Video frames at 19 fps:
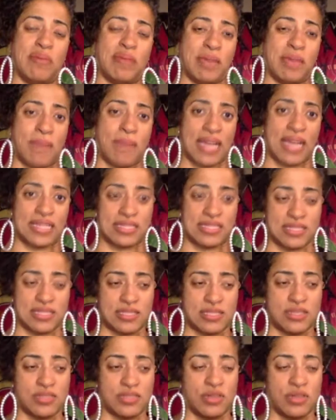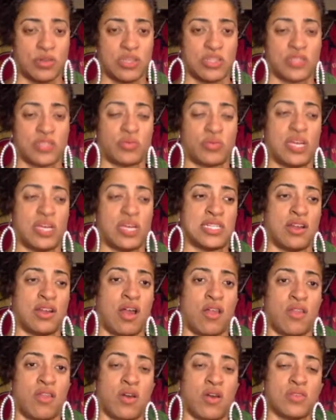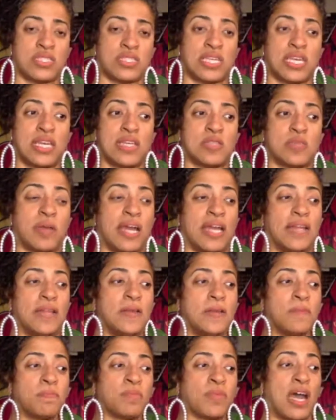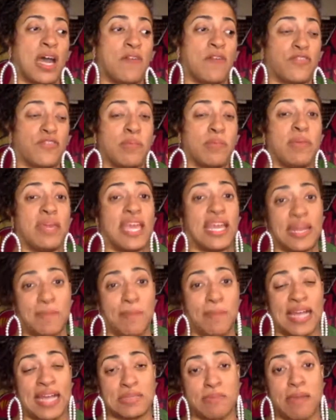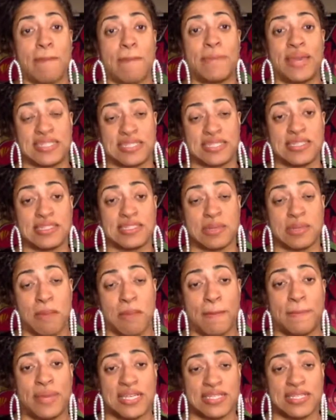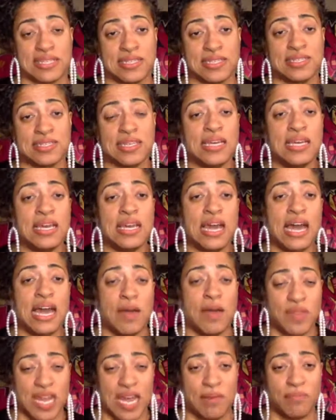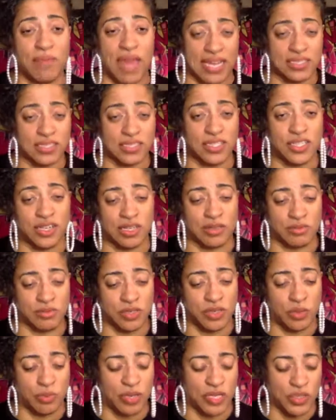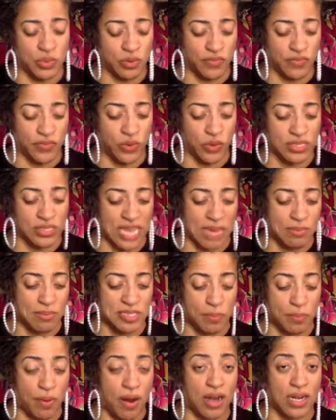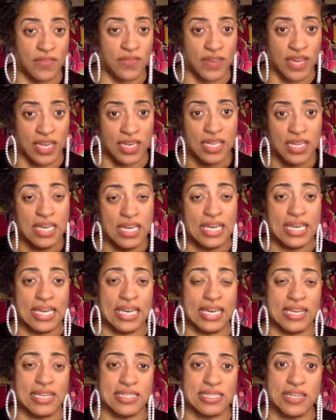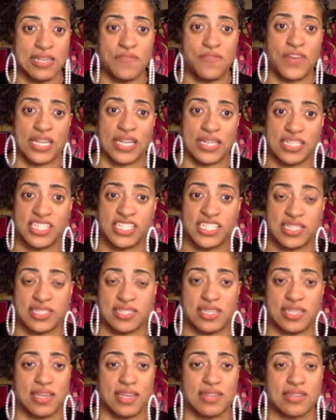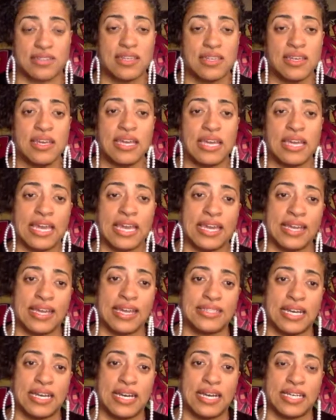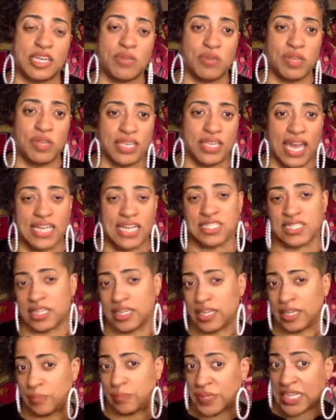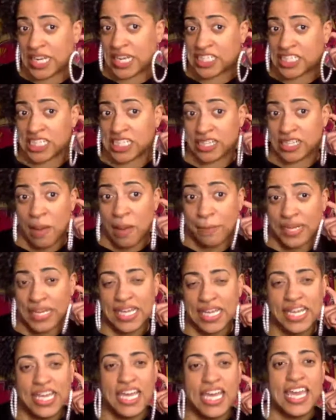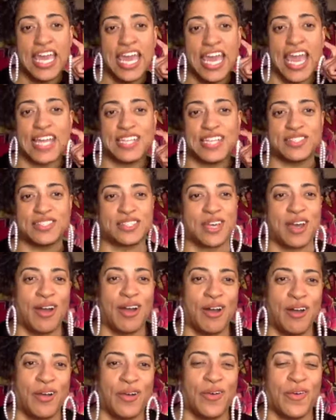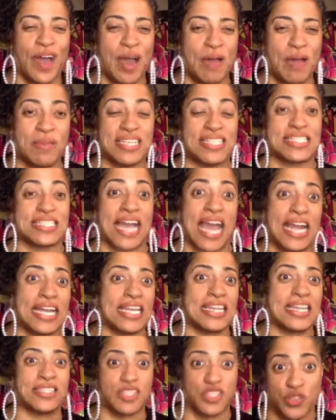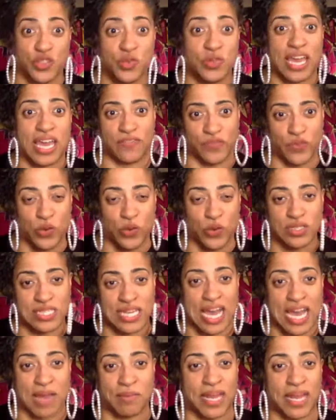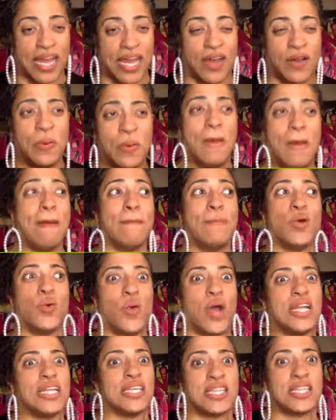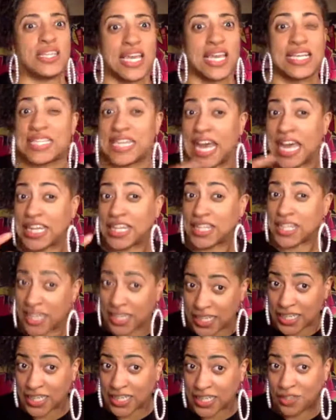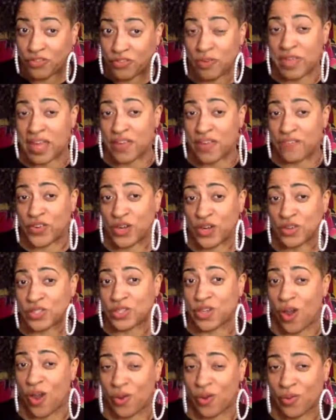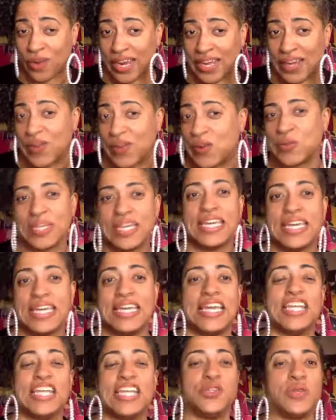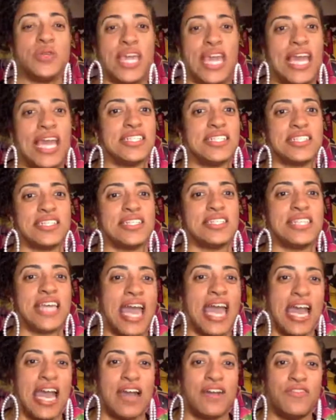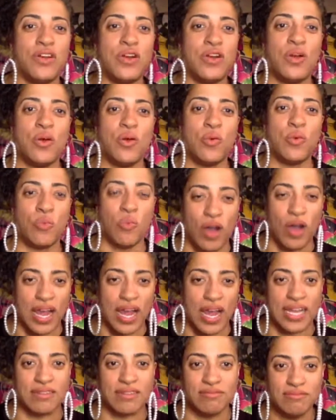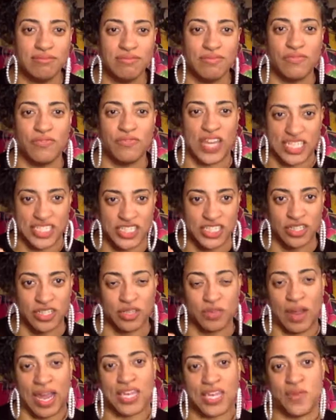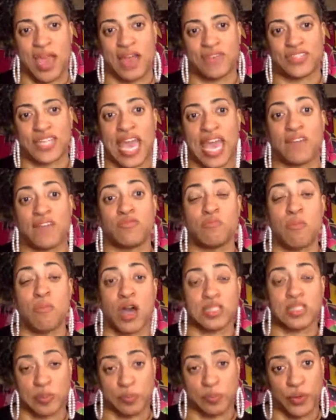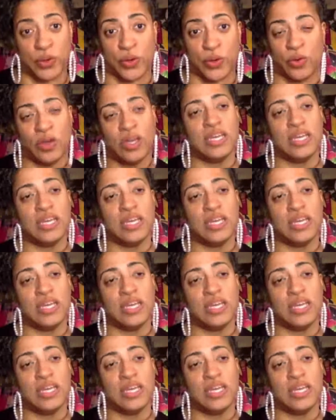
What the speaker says: impacted this region, all of those things. But for me, it impacted my business, and my business that I'm actually going to be doing full time as a part of it is an event logistics and communication production company. And so I'm excited to do that full time now. But one of the things that I learned from that first go round is you can't just have one venture, right? You have to have multiple,